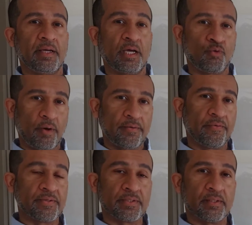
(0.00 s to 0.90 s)
acquired
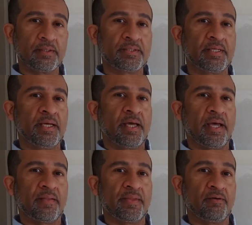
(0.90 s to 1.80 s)
results,
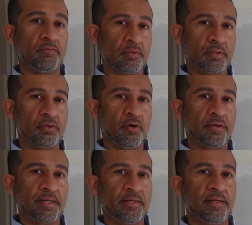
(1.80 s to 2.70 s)
and they worked on
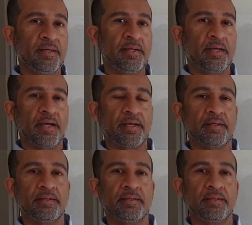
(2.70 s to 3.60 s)
it,
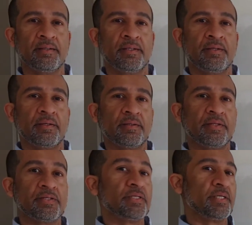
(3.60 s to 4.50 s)
and they
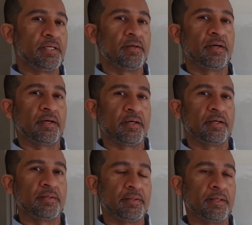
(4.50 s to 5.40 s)
see
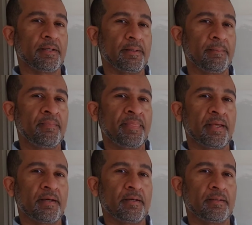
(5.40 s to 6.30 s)
the
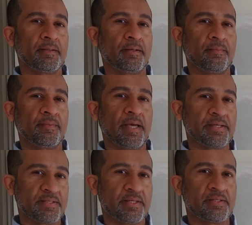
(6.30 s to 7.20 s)

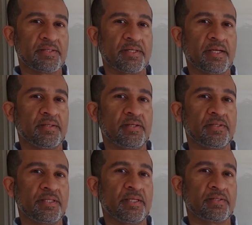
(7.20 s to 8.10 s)
essence, and they
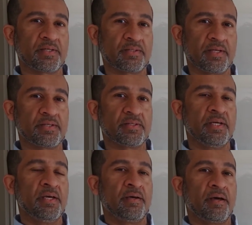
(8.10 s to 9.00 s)
see the success
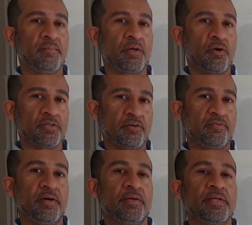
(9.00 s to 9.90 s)
because of
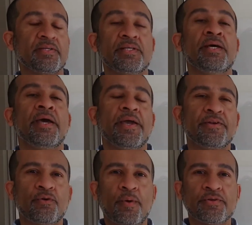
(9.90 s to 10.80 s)
this
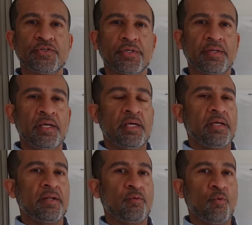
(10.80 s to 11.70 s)
intervention.
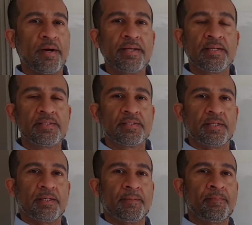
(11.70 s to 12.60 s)
Number one is
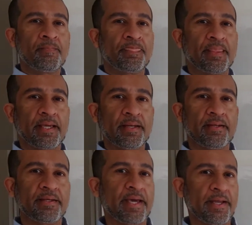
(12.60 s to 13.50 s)
in
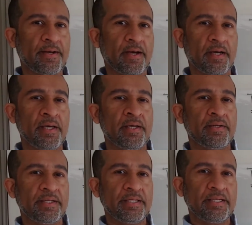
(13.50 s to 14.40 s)
Canada,
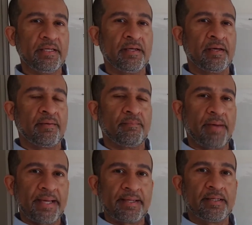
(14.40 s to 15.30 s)
TD
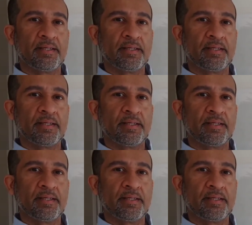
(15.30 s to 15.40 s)
Bank